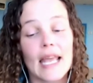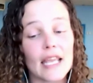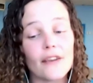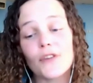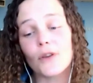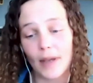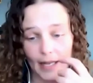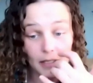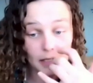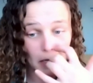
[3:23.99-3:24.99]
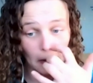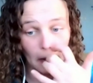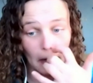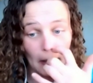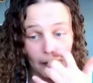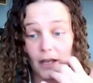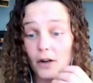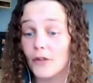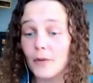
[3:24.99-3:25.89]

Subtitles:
If you can start, the younger the